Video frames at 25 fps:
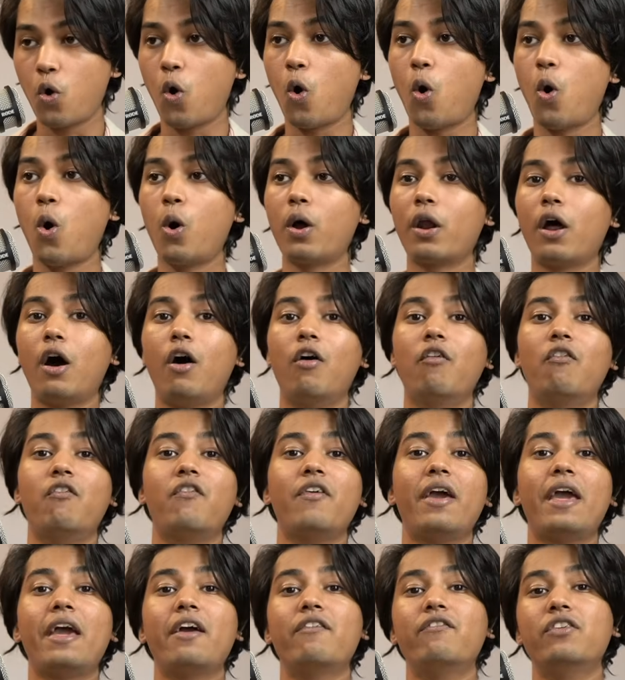or a
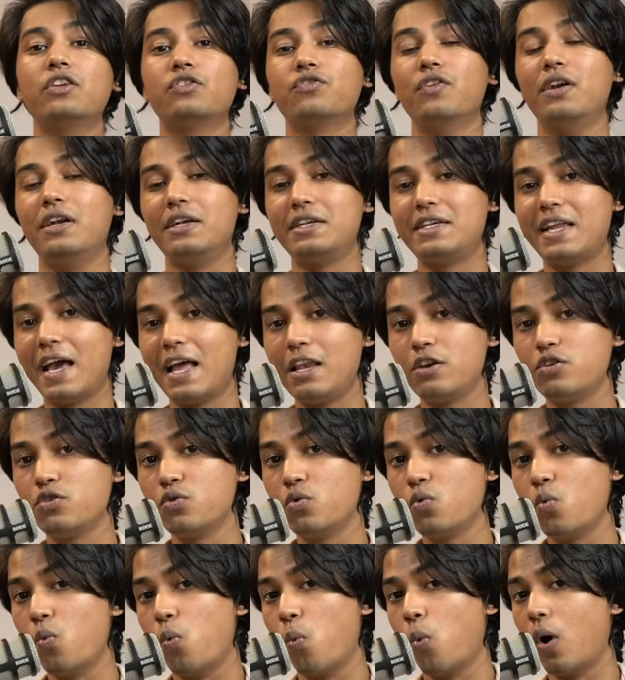way which will tell you
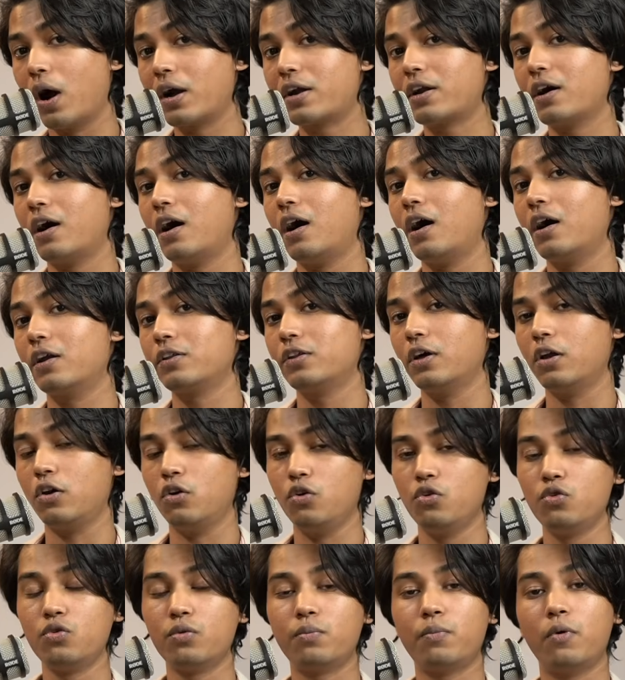what are the
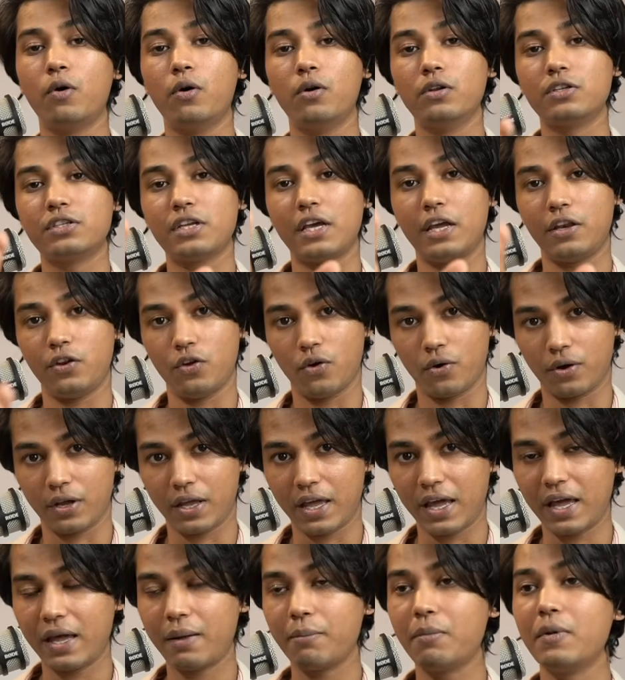loopholes in your
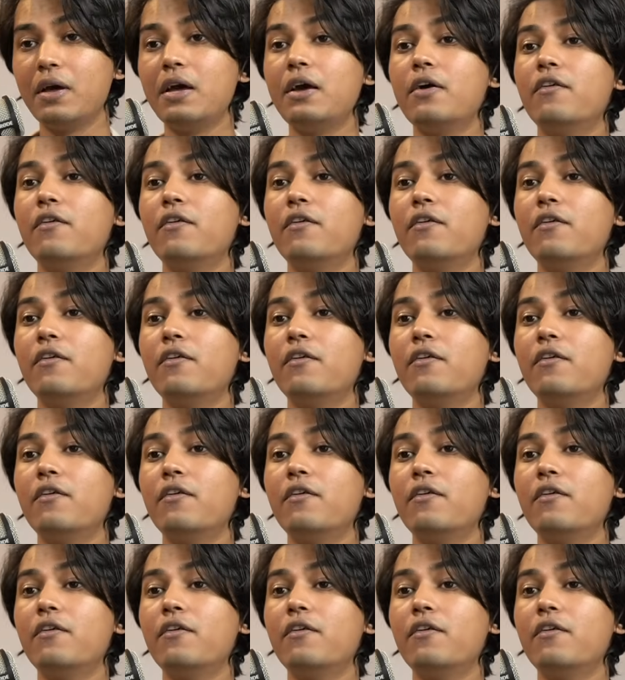game,